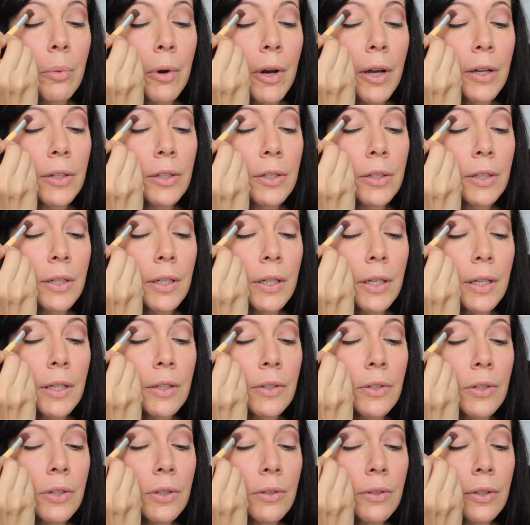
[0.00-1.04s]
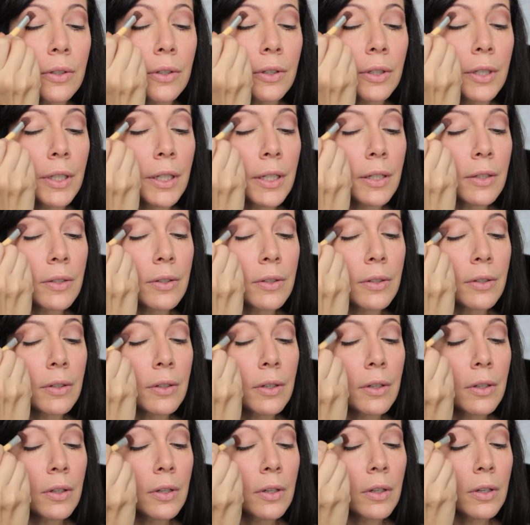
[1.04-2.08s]
brush into the crease
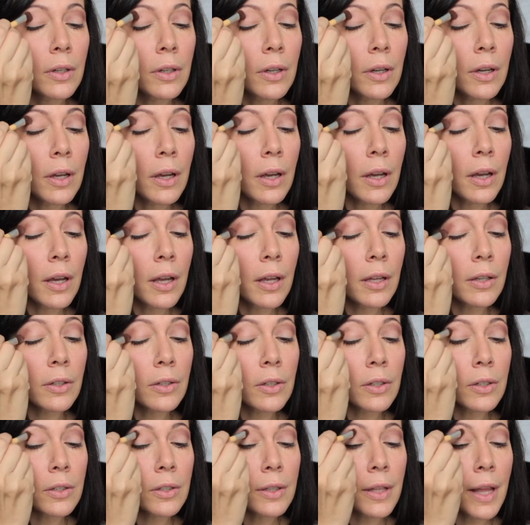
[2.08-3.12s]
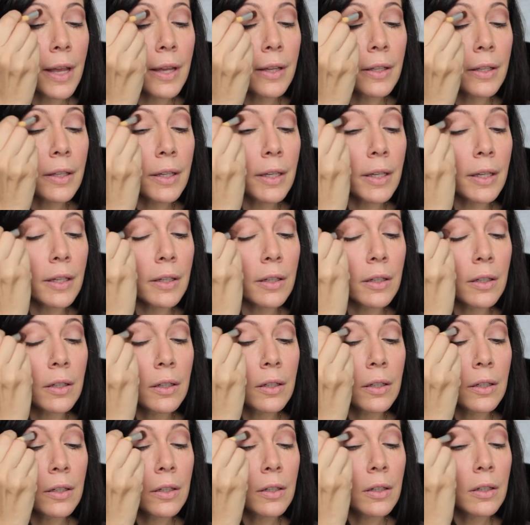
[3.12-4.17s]
and just lightly
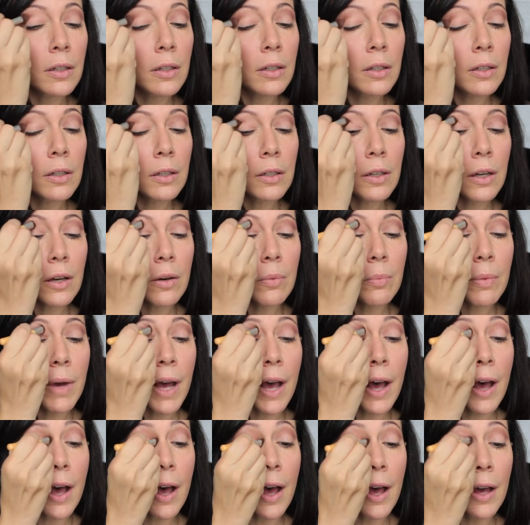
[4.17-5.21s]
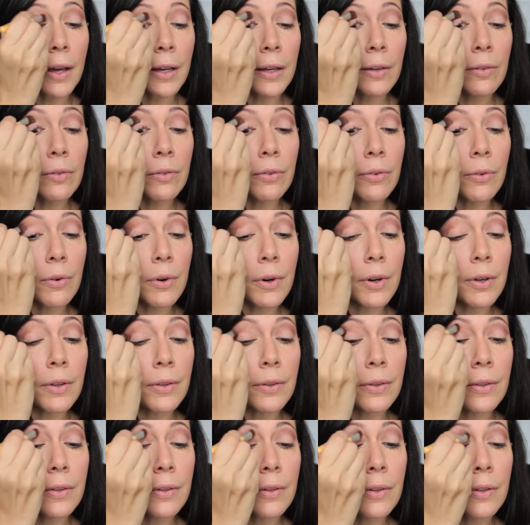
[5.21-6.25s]
go back and
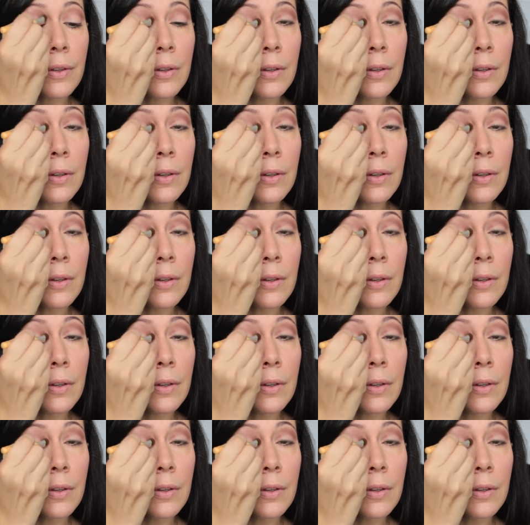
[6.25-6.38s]
forth